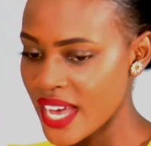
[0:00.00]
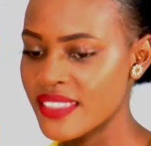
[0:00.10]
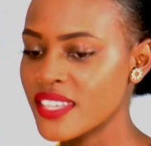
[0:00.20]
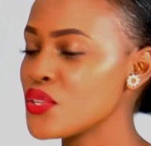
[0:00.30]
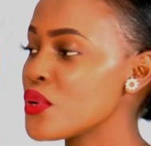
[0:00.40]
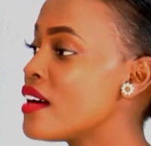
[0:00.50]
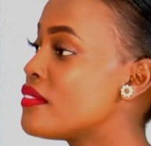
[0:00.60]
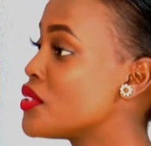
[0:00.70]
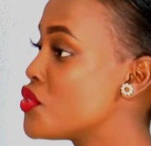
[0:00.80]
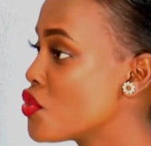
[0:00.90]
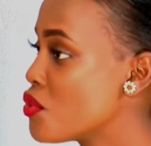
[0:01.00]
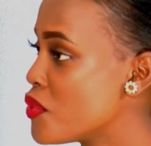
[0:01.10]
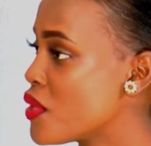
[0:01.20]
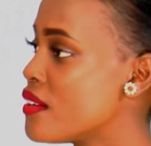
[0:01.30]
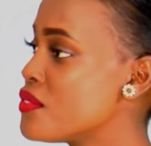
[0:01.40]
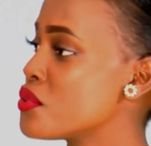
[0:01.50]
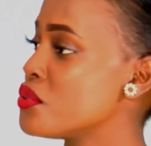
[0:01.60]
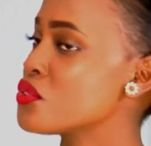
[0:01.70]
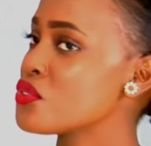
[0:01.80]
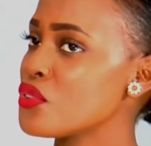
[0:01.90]
and then you have a job, you have to
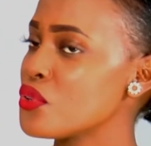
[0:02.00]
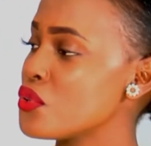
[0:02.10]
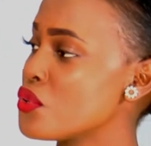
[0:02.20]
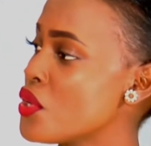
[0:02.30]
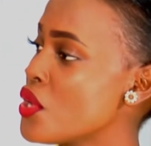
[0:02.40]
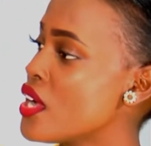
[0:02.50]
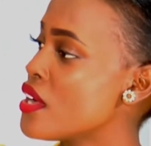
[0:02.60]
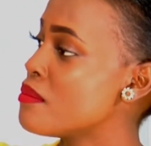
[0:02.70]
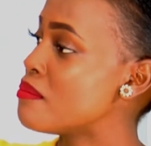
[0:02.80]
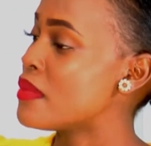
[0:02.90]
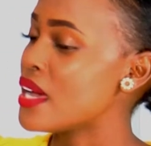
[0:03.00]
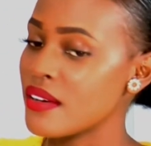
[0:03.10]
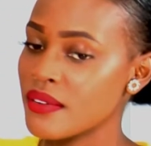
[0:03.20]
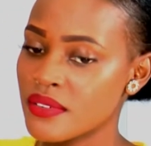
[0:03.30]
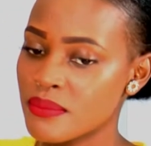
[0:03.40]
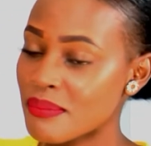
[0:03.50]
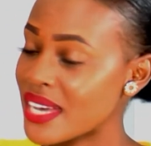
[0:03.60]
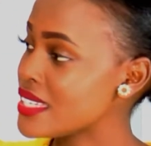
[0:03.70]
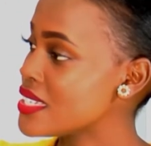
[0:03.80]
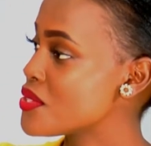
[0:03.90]
look for
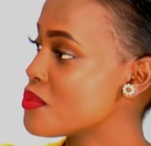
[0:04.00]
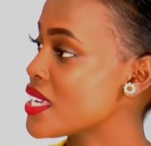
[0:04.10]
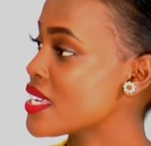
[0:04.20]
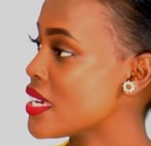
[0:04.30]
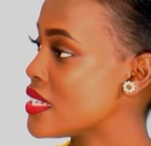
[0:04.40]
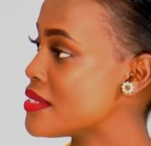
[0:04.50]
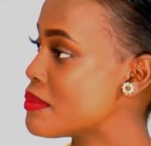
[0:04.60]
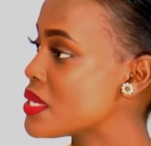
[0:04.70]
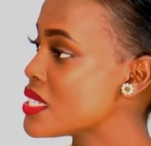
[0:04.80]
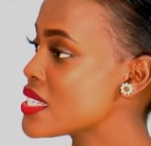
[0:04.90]
money to make ends meet.